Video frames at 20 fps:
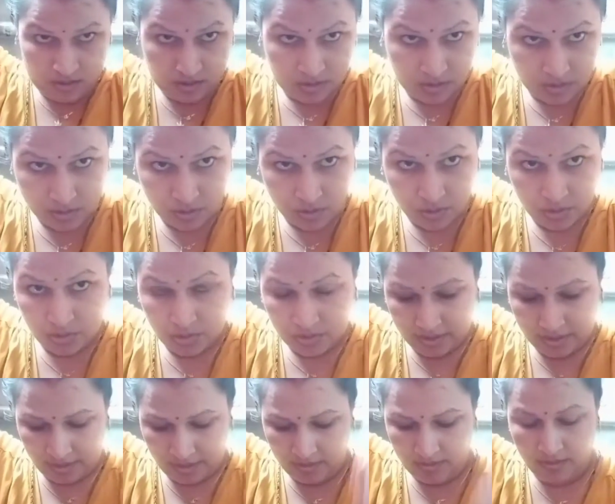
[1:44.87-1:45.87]
so you
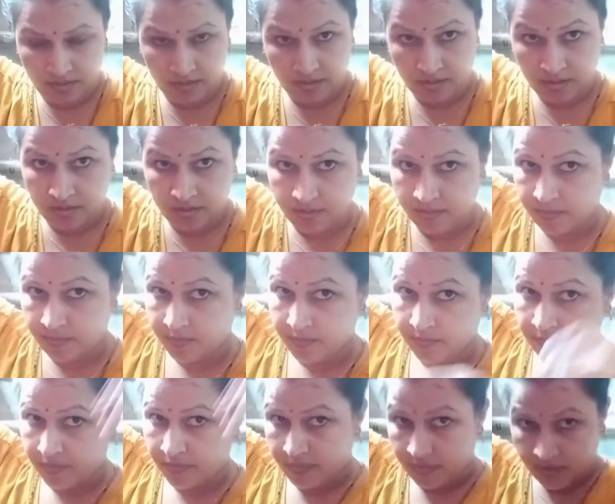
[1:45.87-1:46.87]
can
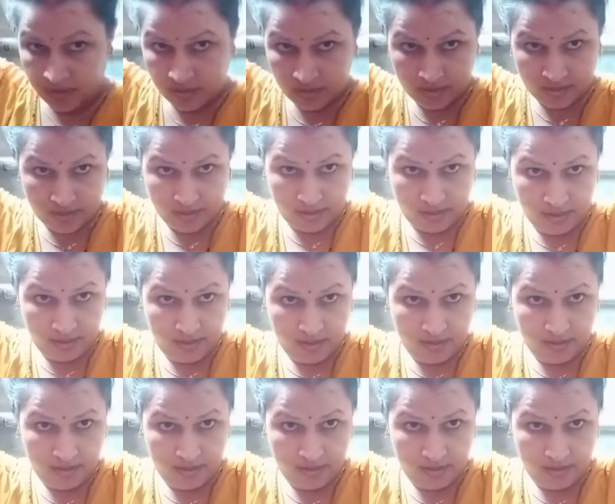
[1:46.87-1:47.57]
see